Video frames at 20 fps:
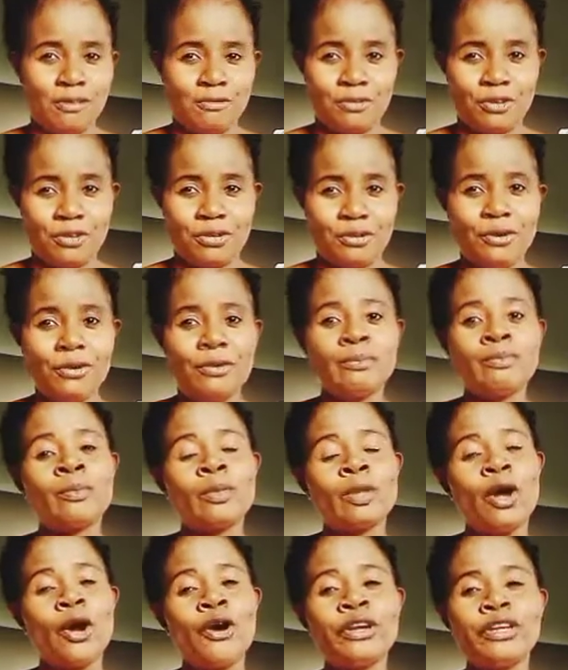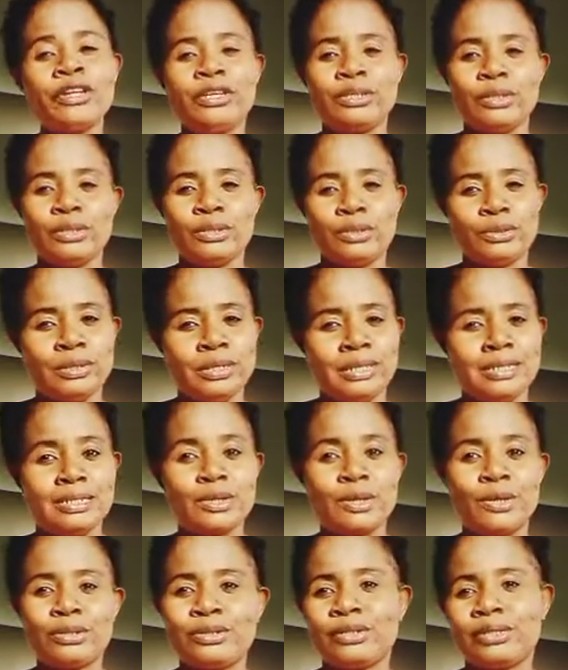video, all you need to do is
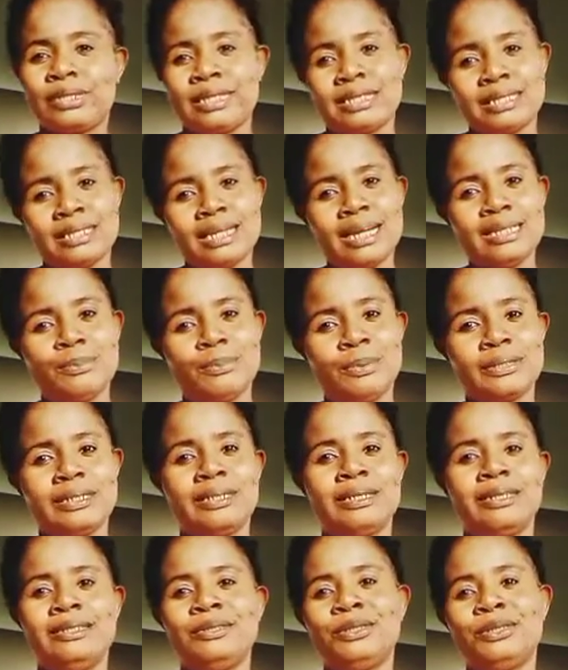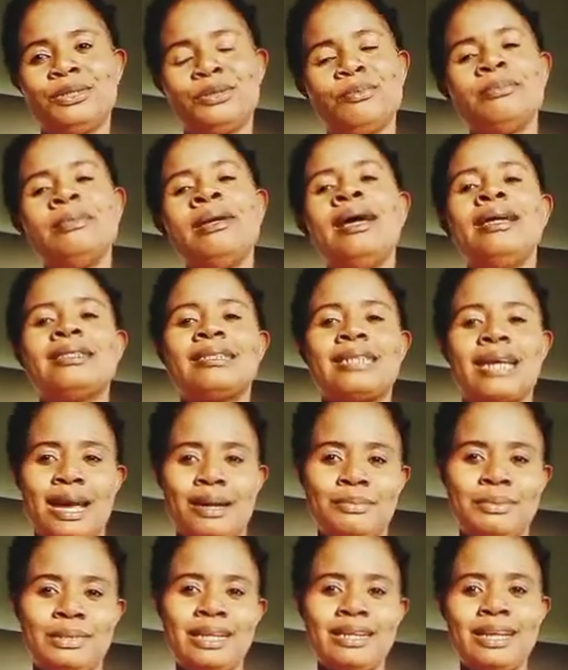go through the search button in YouTube,
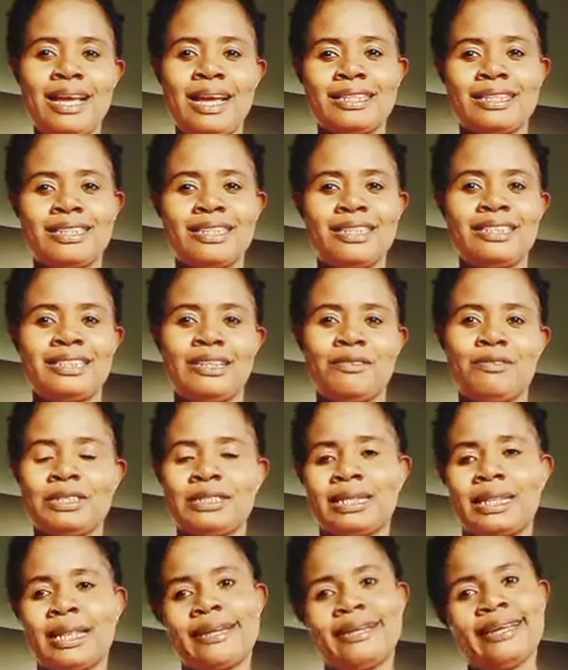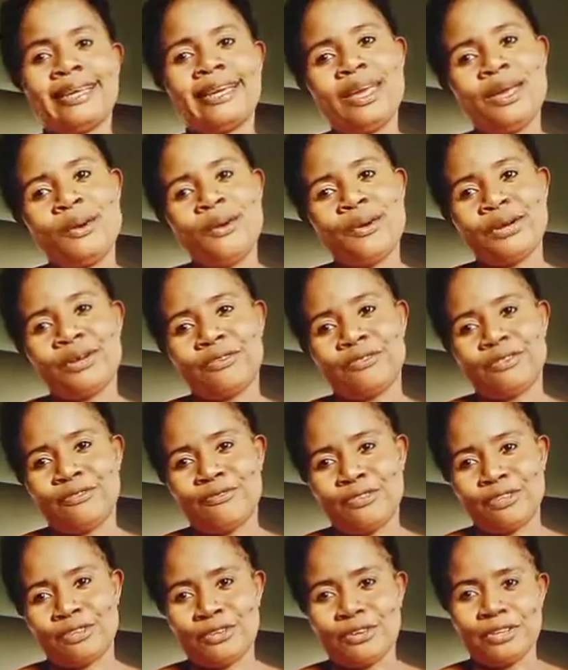type Jenny Action TV slash the keyword of the
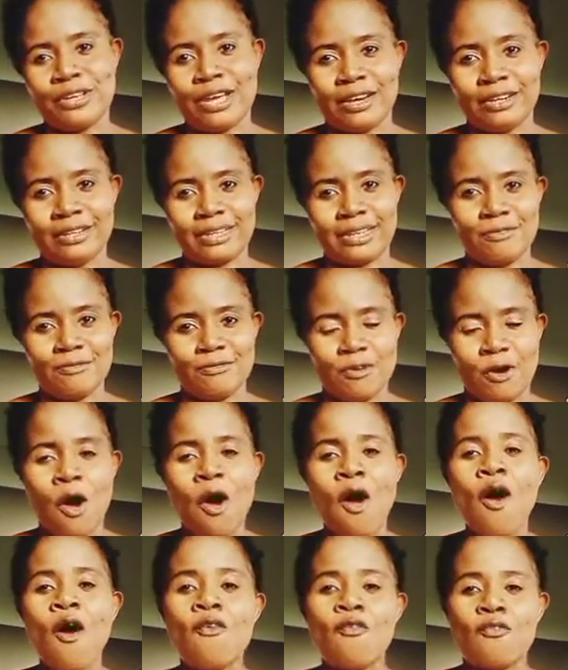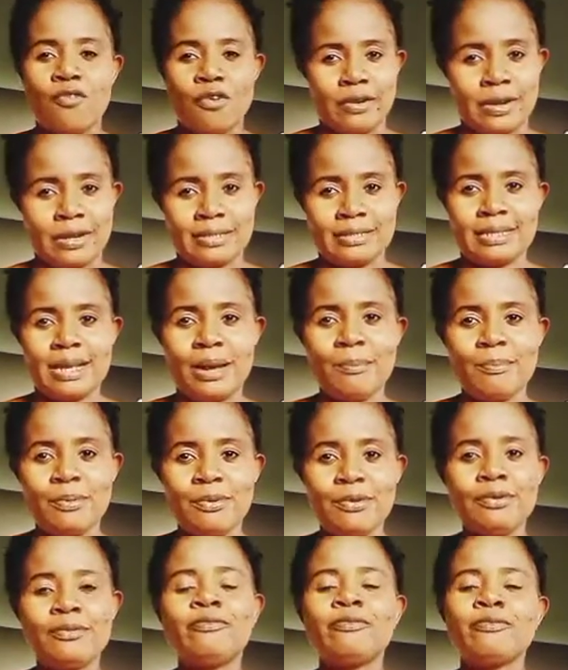video you're looking for. For
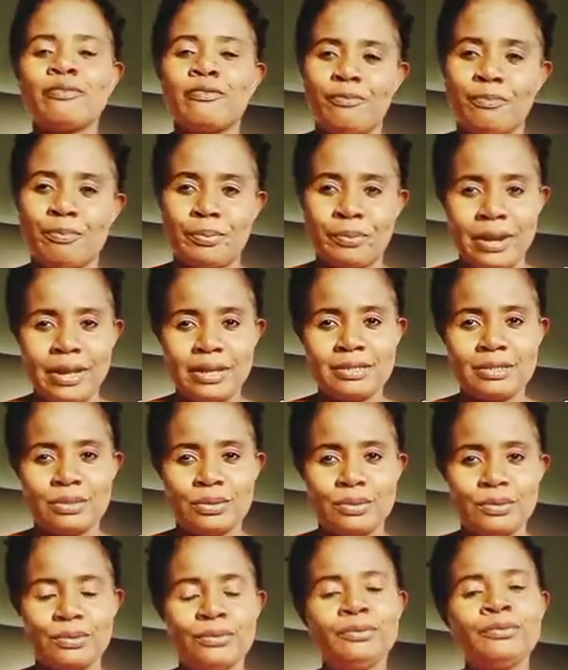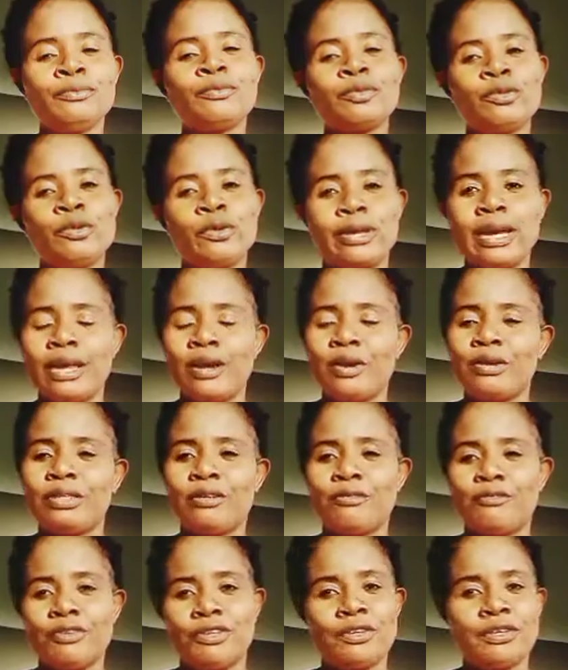example, breakthrough. You get all the
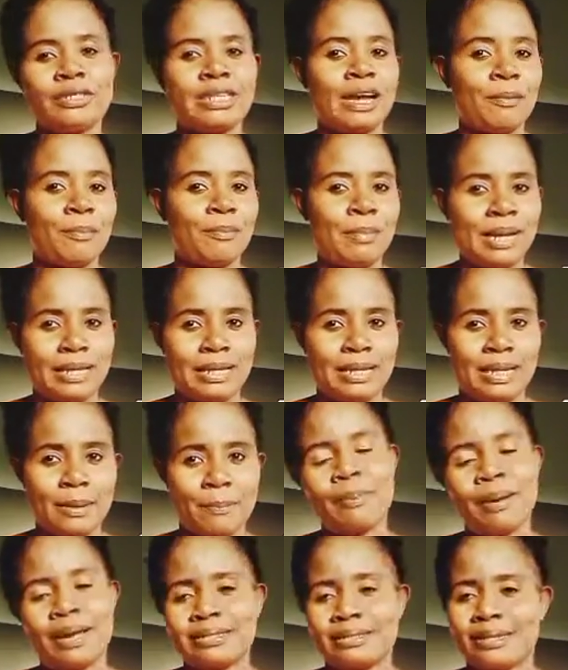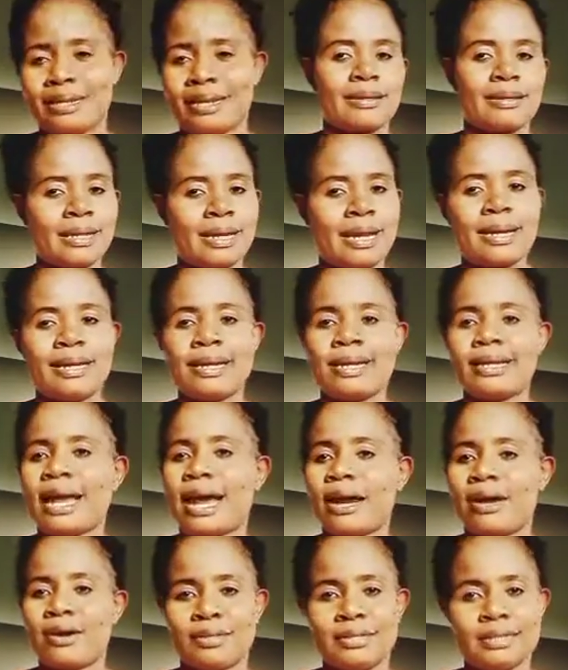videos I've made in the past regarding
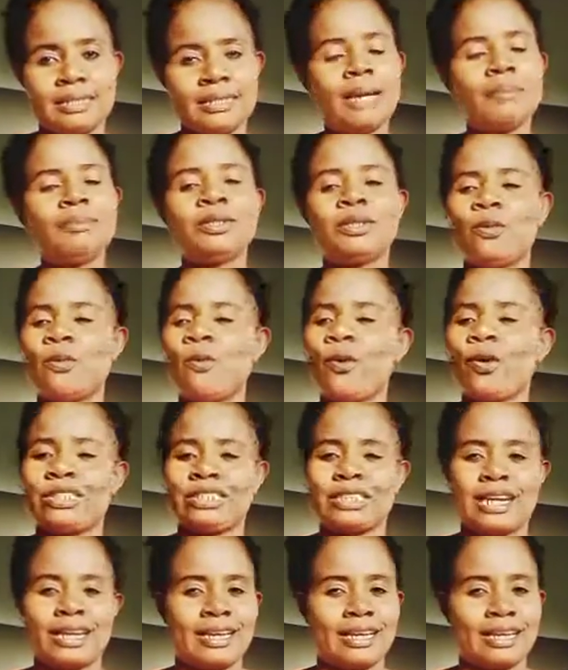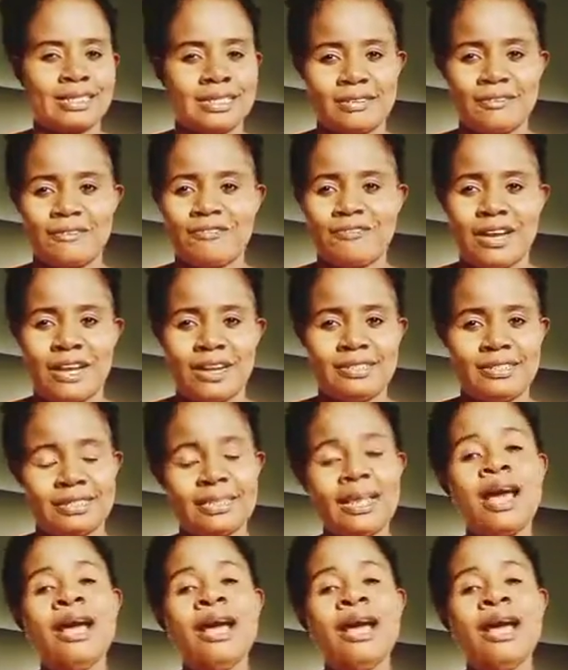that concept. You watch and get some values.